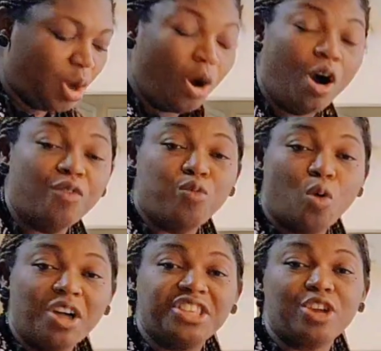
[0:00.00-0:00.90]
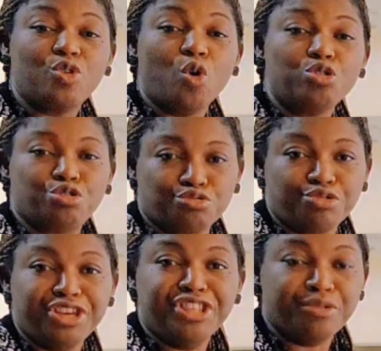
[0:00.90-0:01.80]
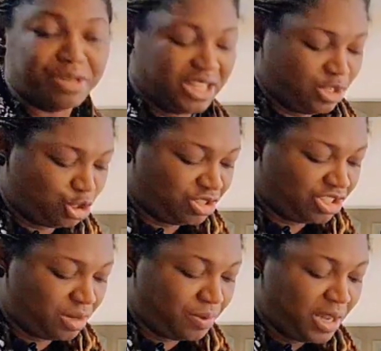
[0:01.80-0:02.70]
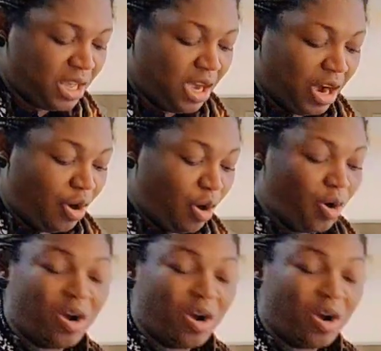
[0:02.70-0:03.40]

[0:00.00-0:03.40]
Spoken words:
of what they go through in a relationship, or